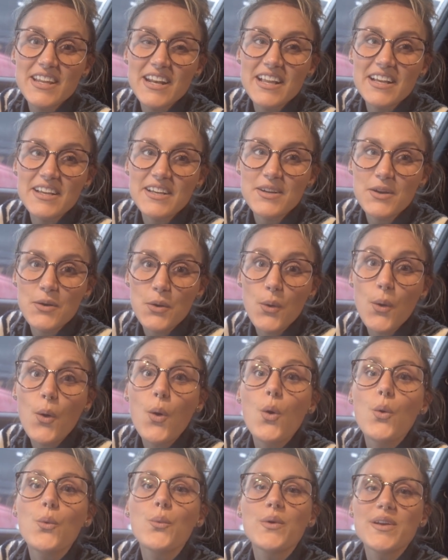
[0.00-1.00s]
they're like,
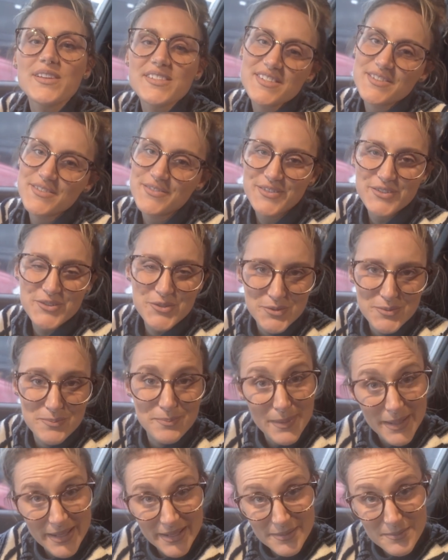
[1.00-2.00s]
where's the food,
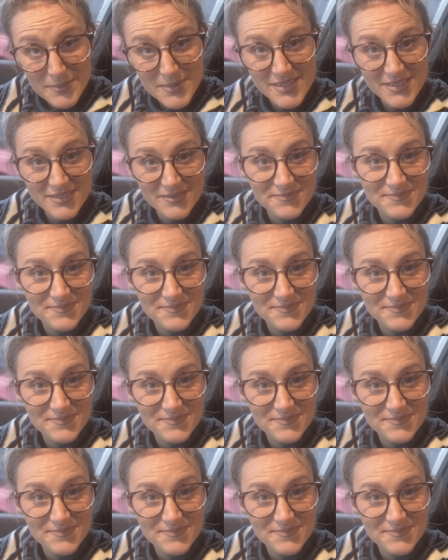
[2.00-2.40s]
babes?